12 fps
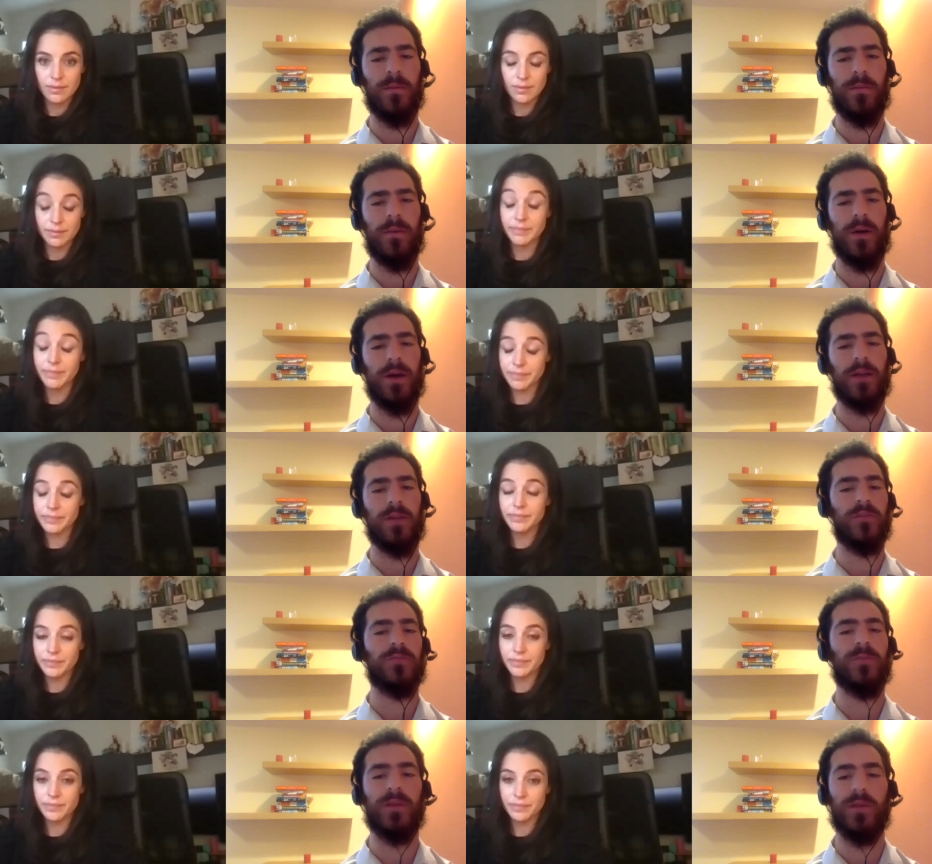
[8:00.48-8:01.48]
Speaker 1: but
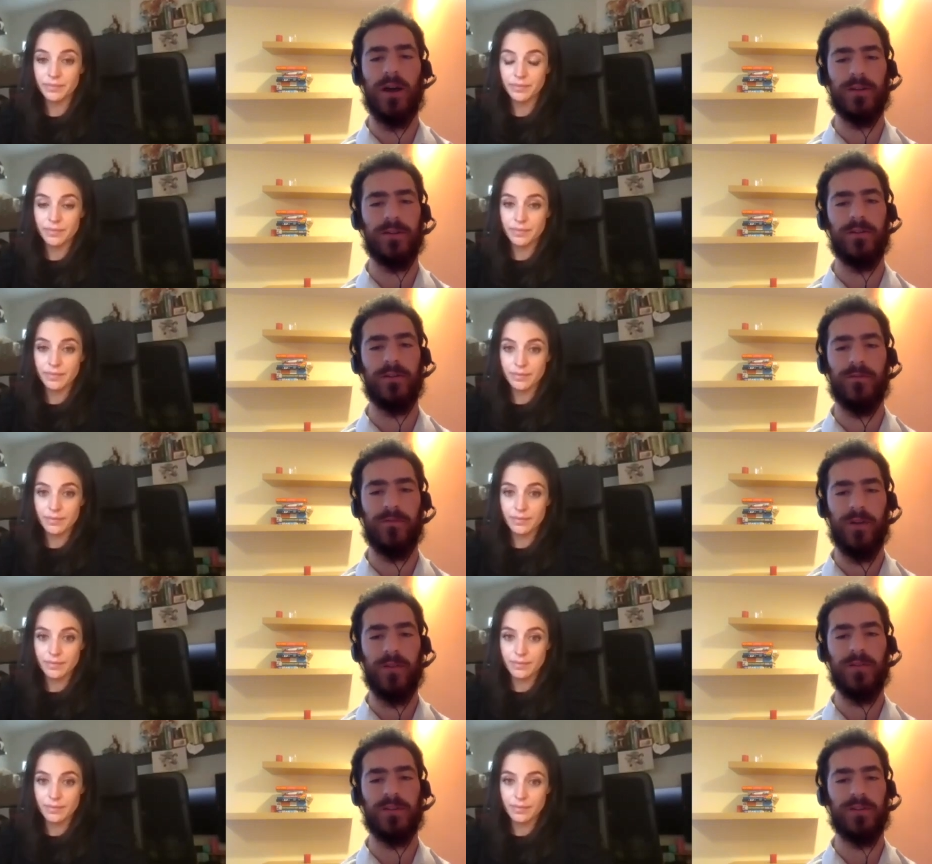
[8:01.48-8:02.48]
there's been lots of
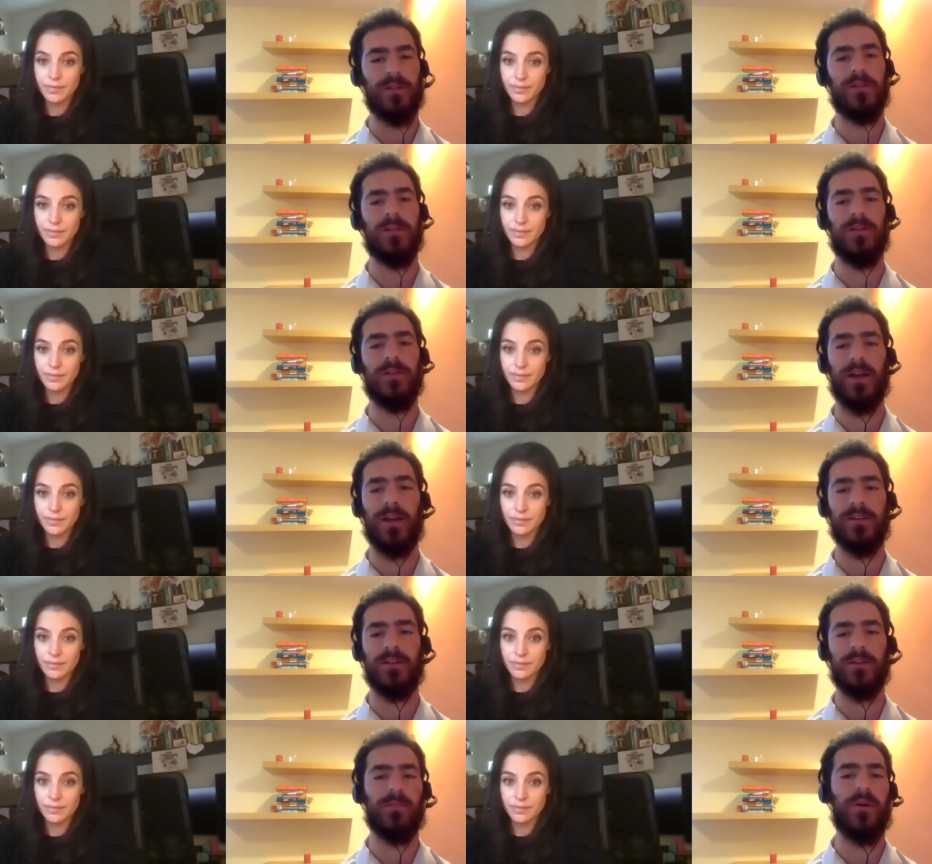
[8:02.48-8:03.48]
obviously. I
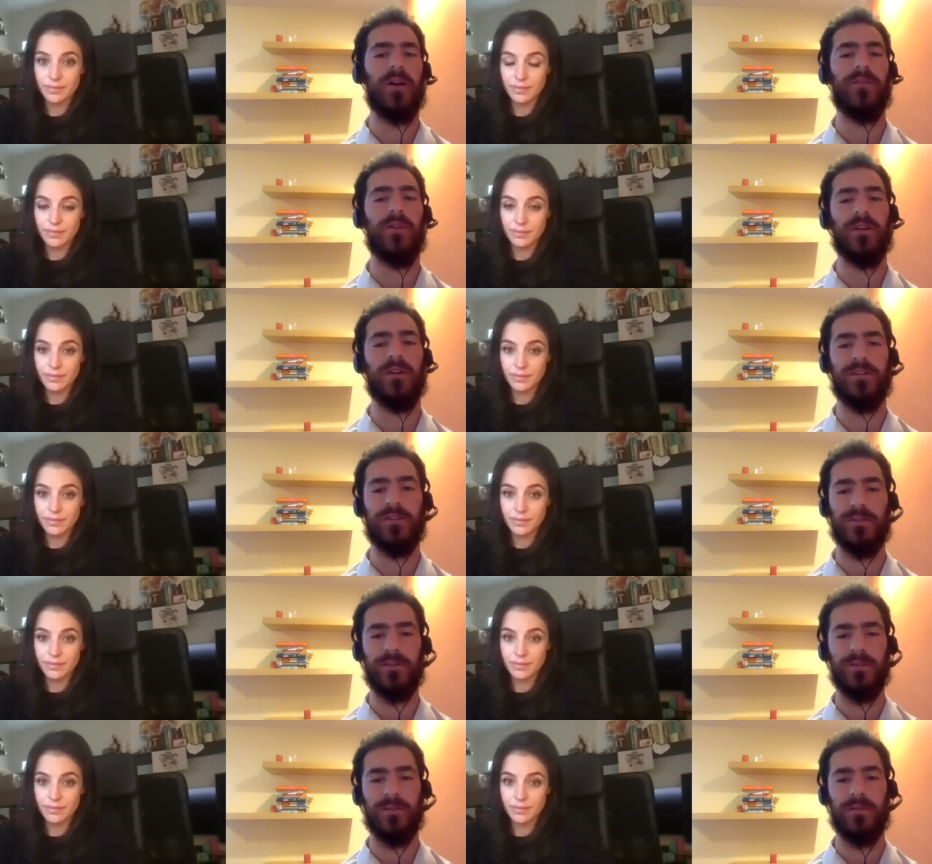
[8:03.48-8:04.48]
guess it probably
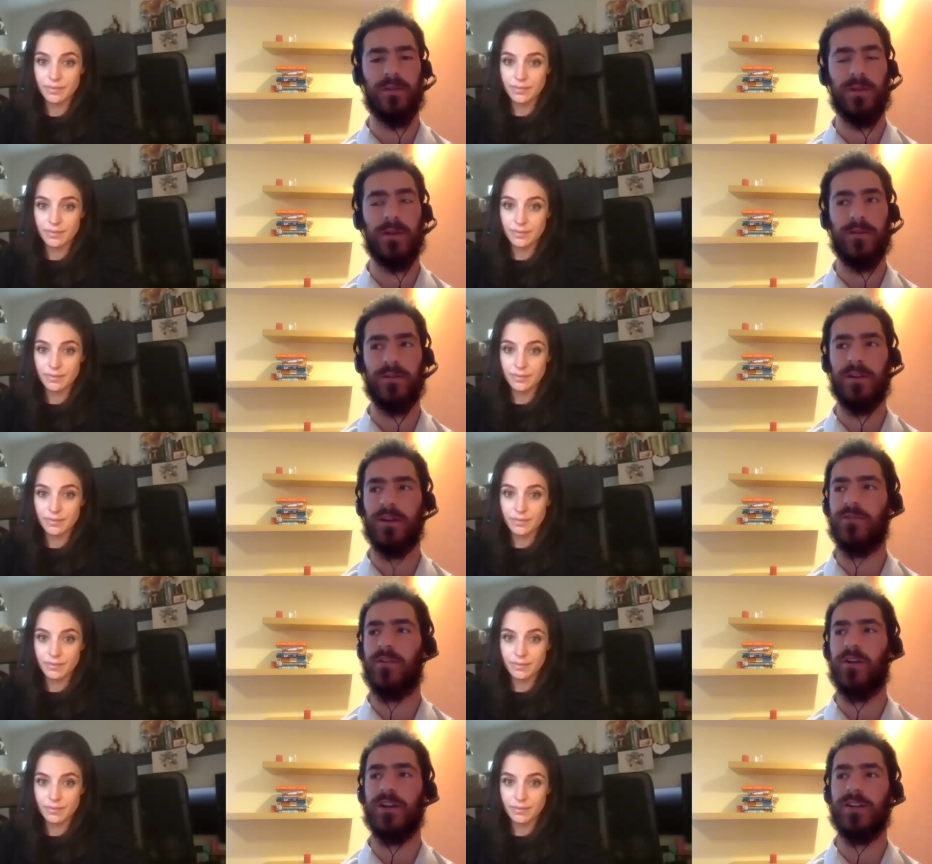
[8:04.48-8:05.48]
varies. It definitely
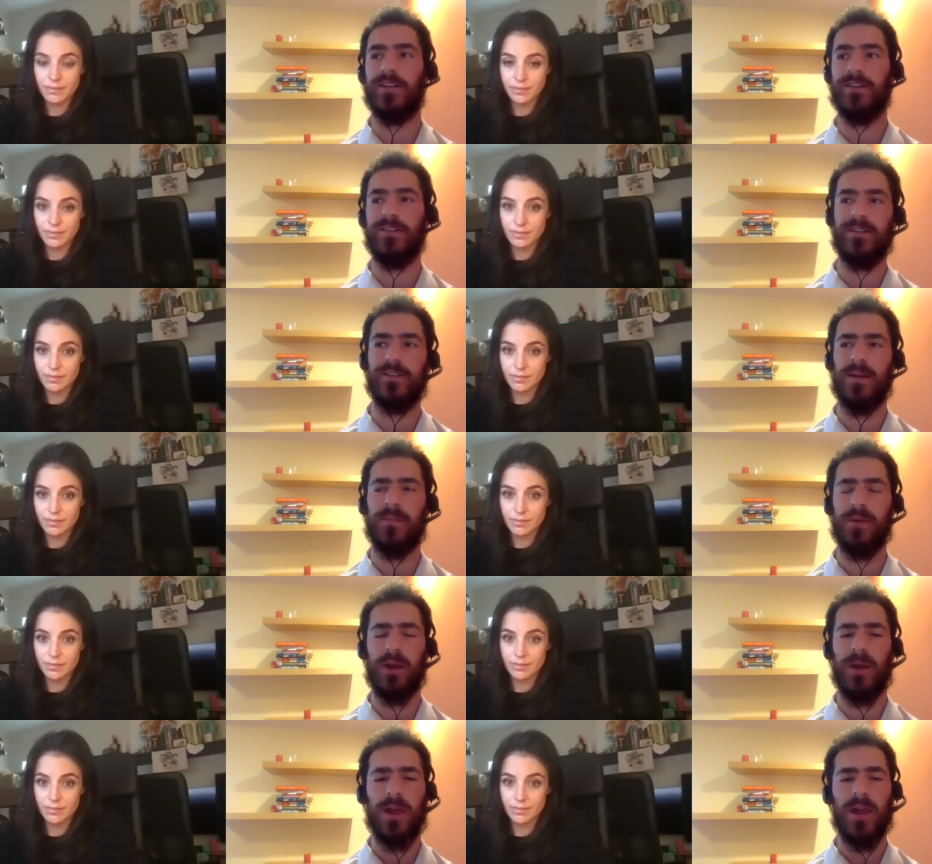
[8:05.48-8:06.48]
does vary state to state,
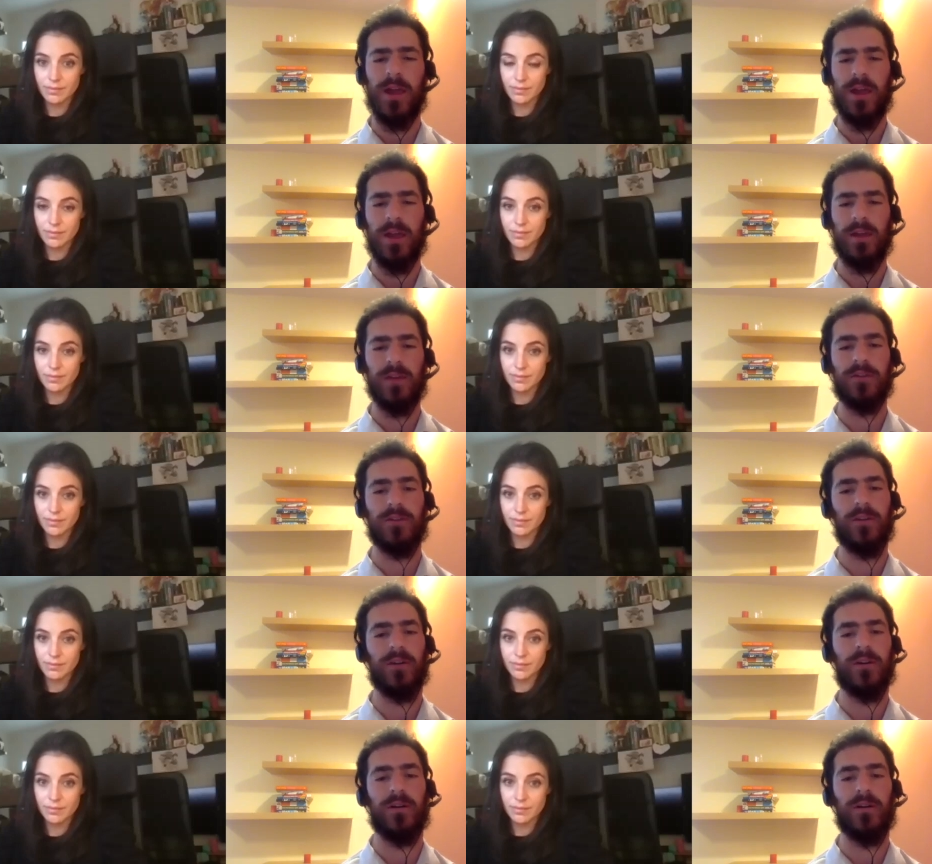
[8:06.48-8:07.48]
but is
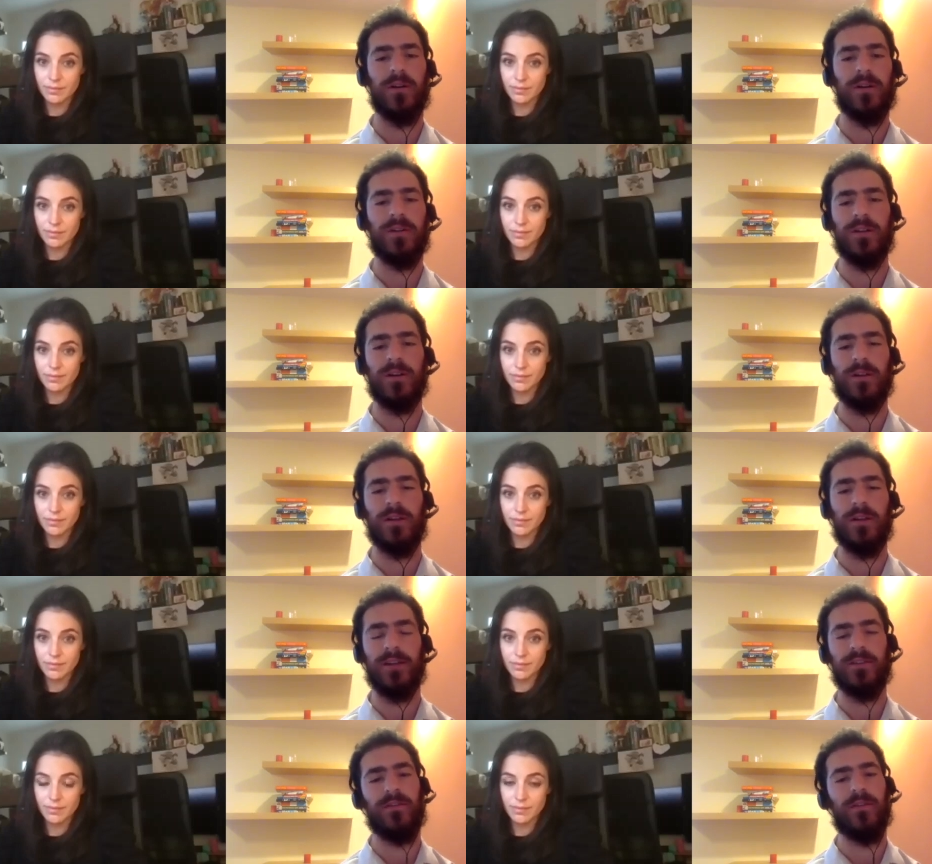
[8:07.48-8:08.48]
there is it
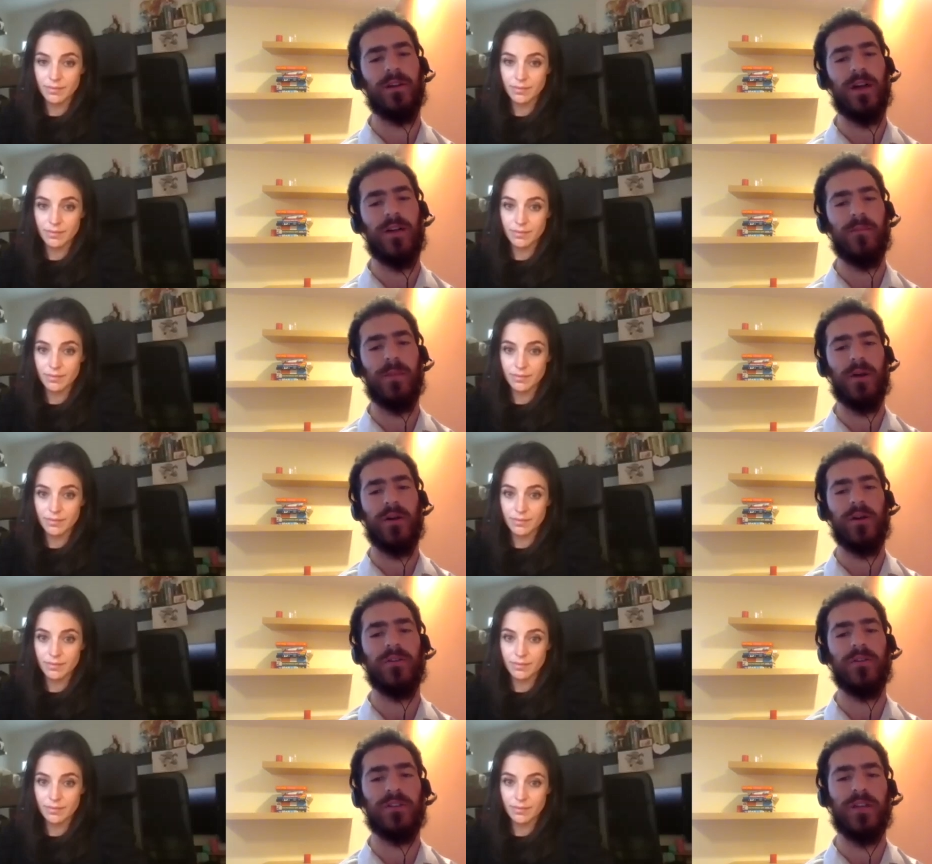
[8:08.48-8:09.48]
less of a kind of
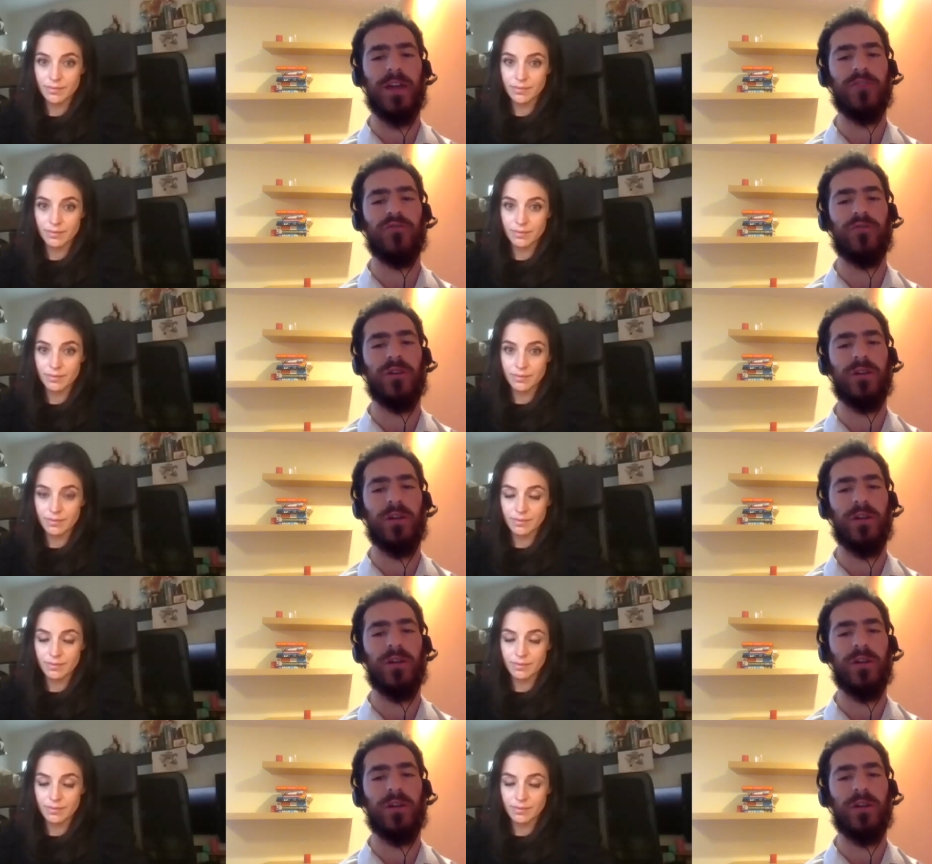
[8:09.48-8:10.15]
barriers to entry